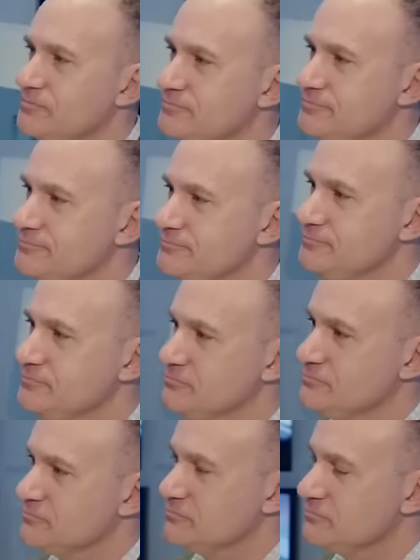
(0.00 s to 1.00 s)

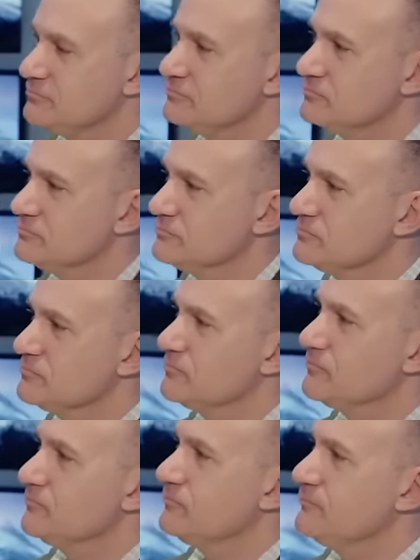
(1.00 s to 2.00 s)

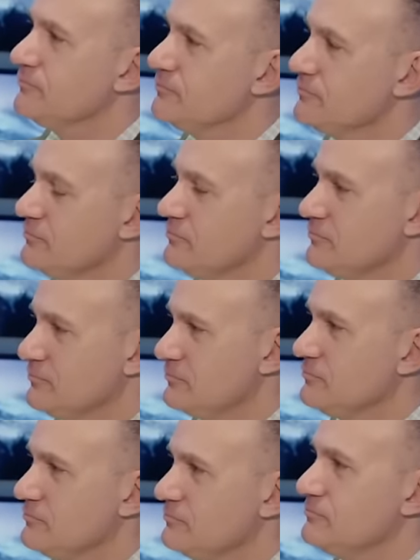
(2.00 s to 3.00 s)

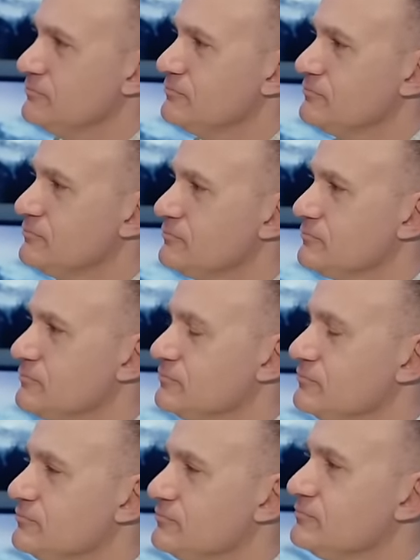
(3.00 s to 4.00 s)

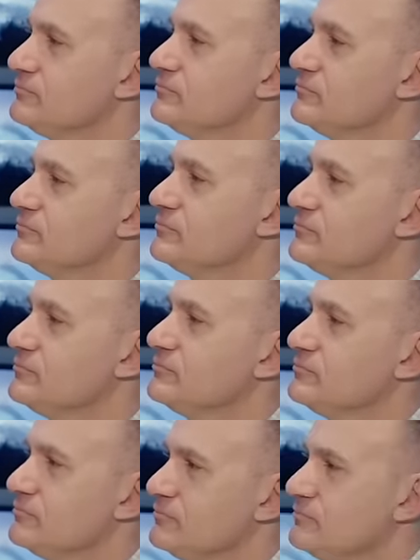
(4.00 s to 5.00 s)

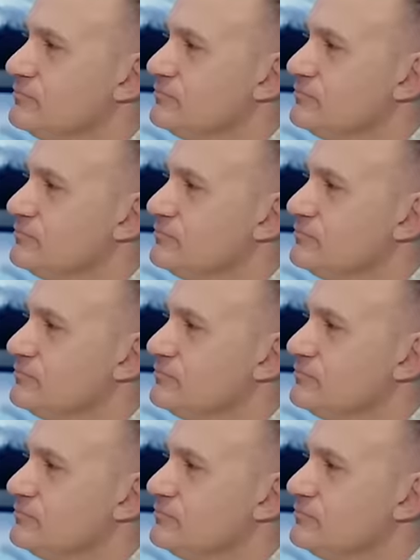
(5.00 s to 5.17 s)
(not speaking)